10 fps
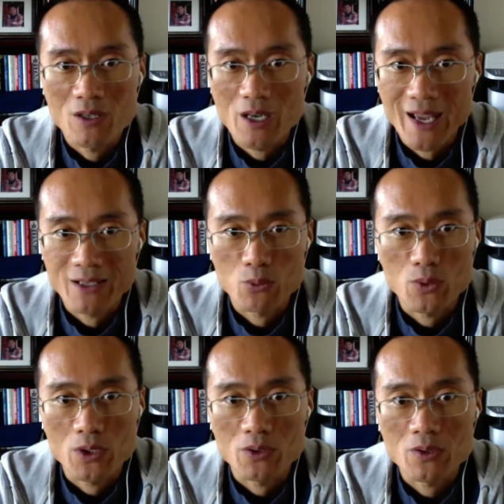at
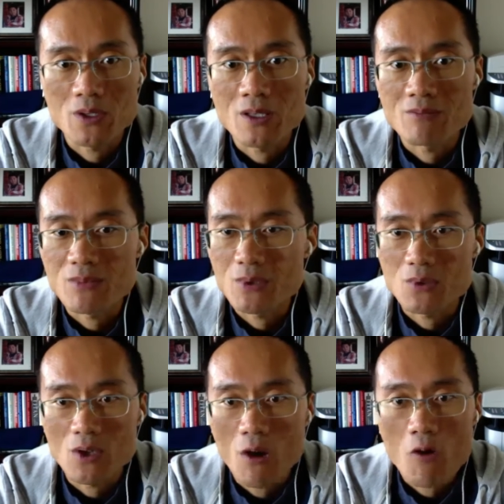will. You can,
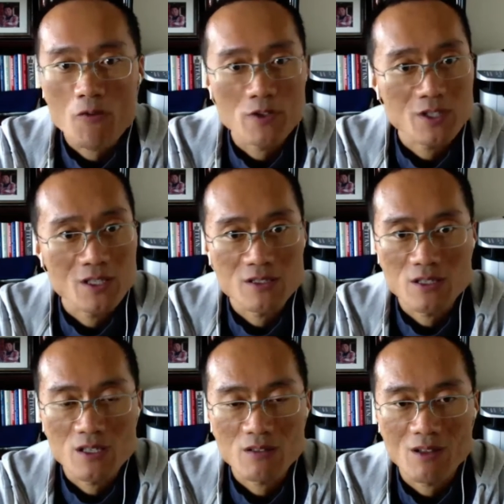the offers can
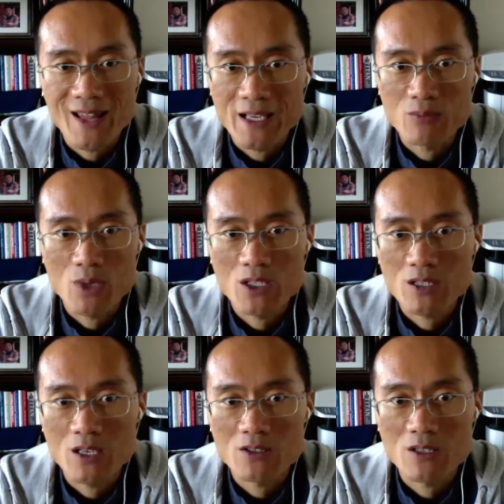change, the landing page
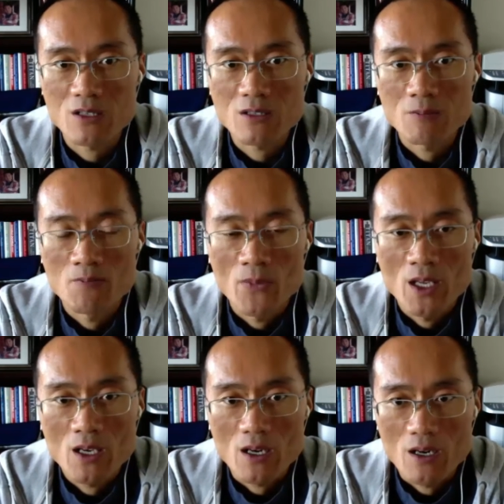can change,
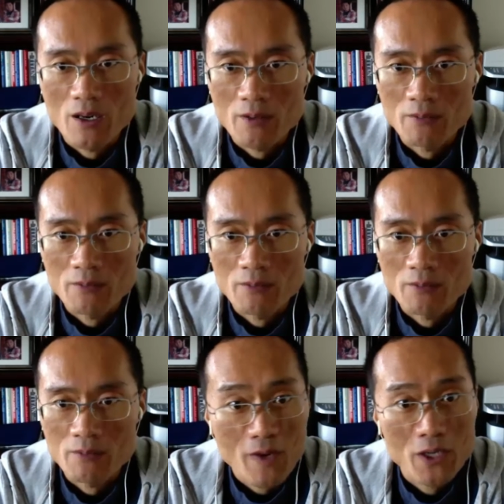the
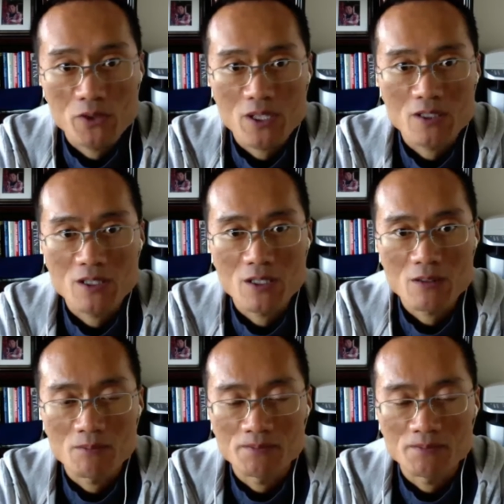funnels can change,